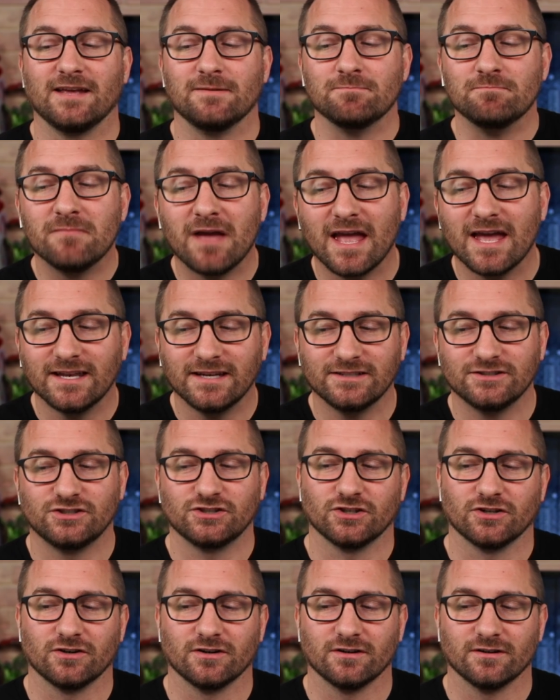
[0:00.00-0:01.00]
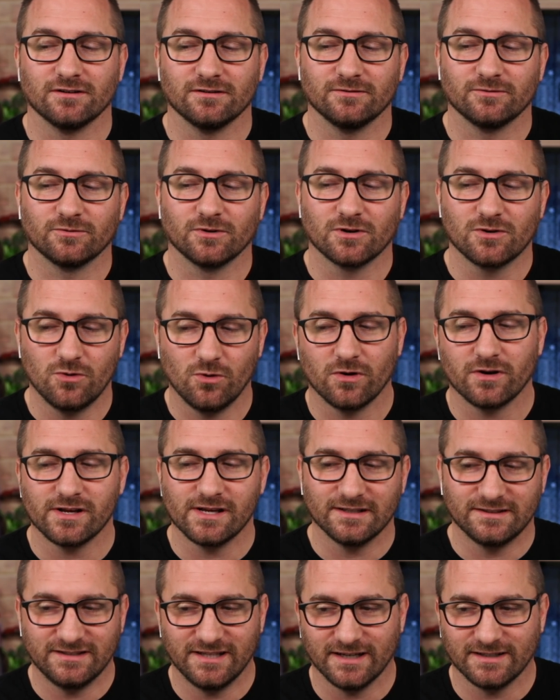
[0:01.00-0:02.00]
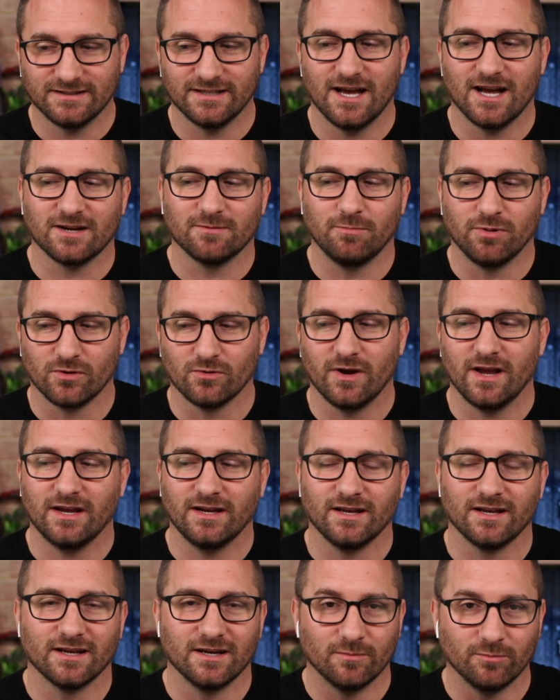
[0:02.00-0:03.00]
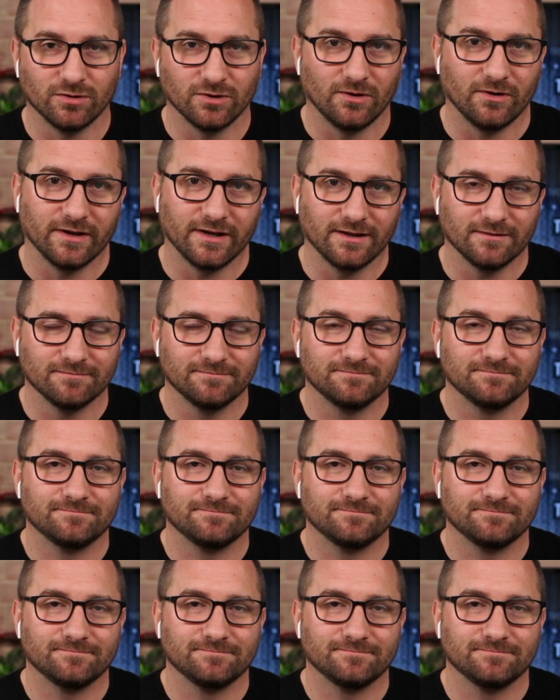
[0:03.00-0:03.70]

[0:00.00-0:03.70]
a manager recording a TikTok berating an employee.